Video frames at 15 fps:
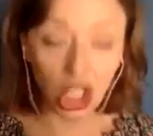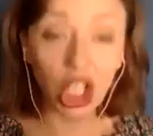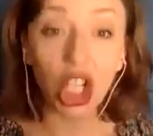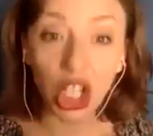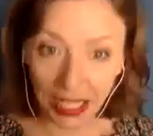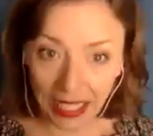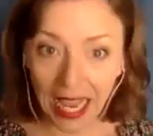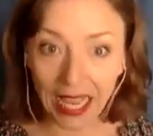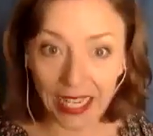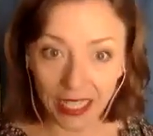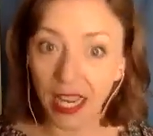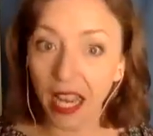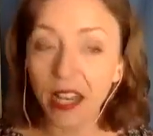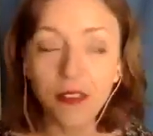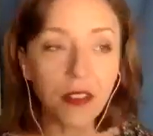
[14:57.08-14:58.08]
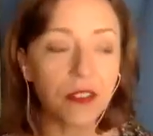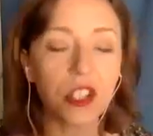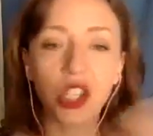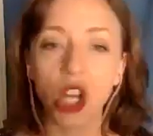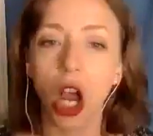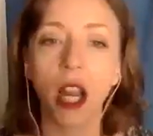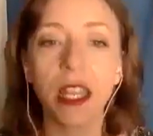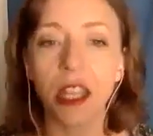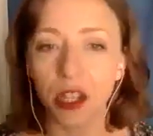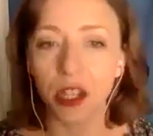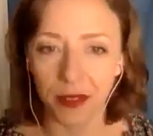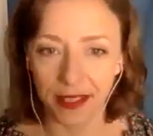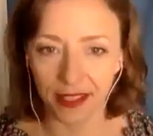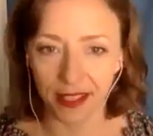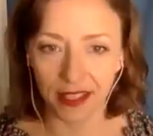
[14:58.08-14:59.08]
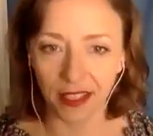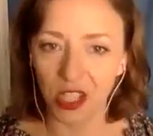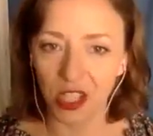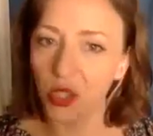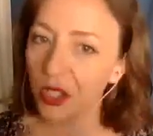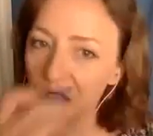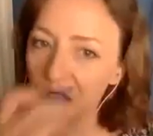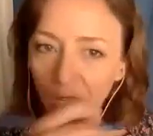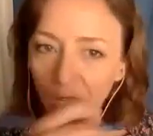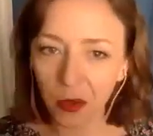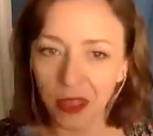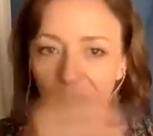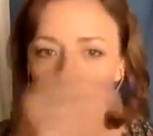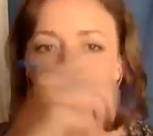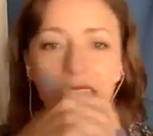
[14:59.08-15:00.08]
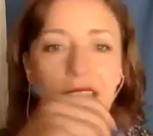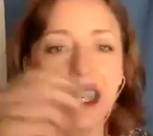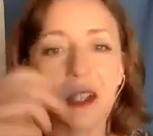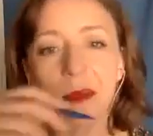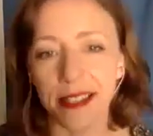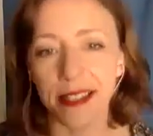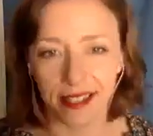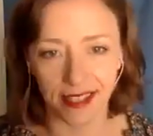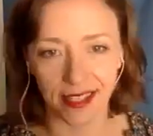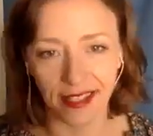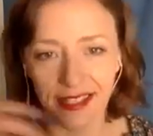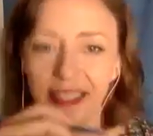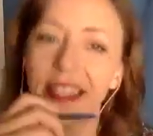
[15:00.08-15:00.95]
looking at it, kind of even talking to your resistance. You could start with like, dear resistance,